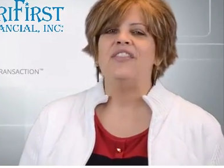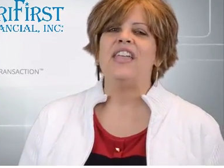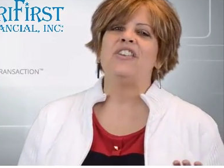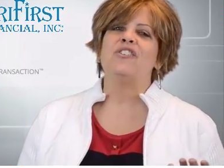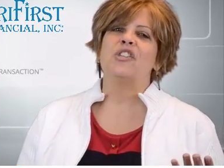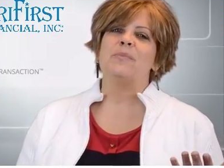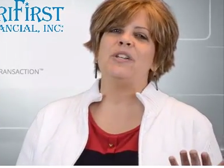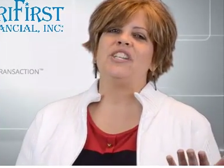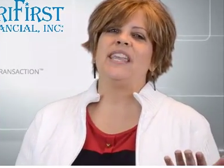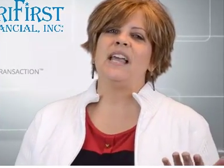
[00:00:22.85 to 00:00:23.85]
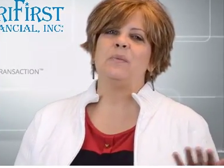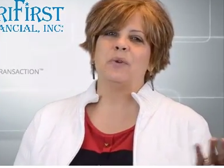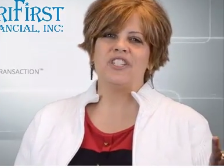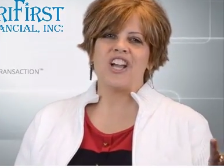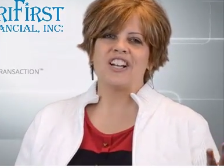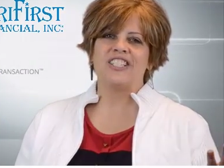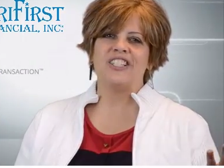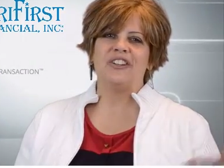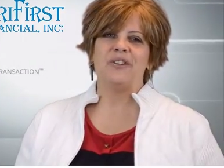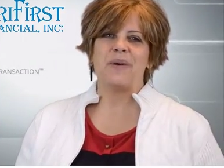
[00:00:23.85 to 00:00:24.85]
Thank you so much again. We'll talk
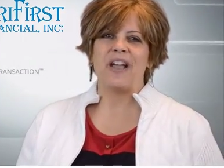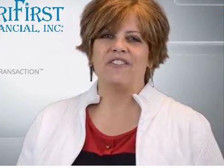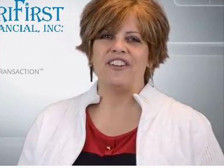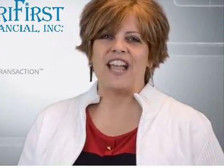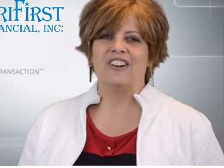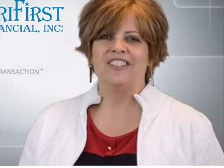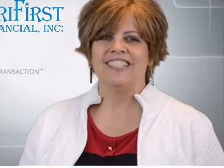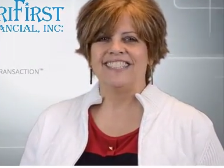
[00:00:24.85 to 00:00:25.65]
soon. Bye for now.